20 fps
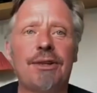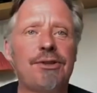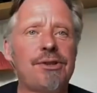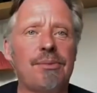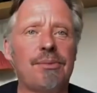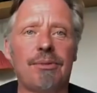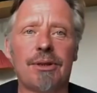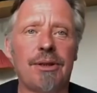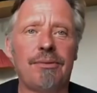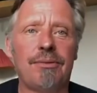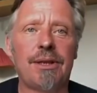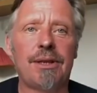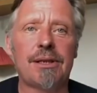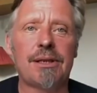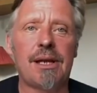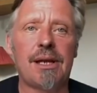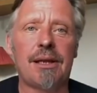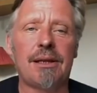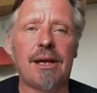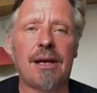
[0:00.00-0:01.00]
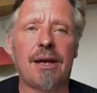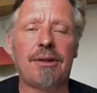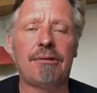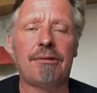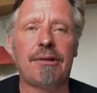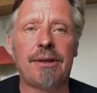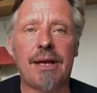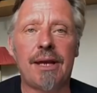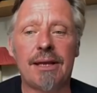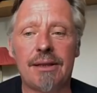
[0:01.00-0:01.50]
and we'll give you this, that, and the other,
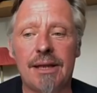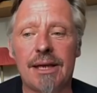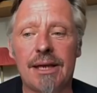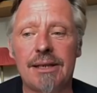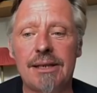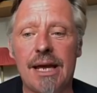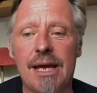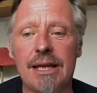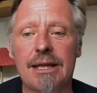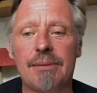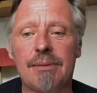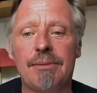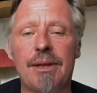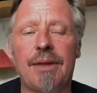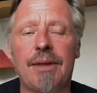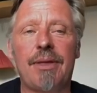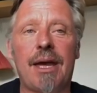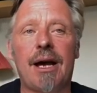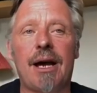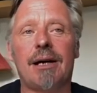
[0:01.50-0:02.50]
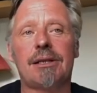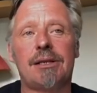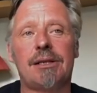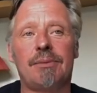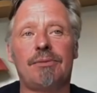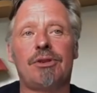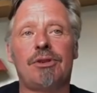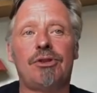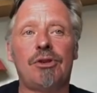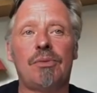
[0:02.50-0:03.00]
and they take them, and then they ask
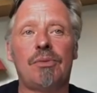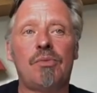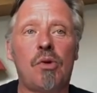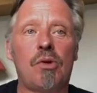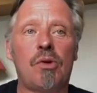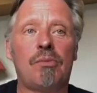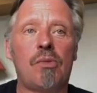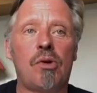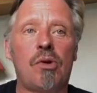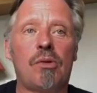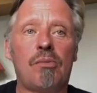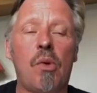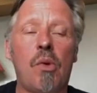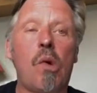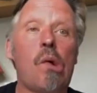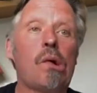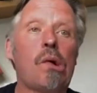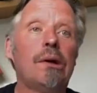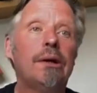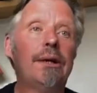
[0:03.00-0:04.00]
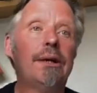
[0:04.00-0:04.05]
them to do more and more and more,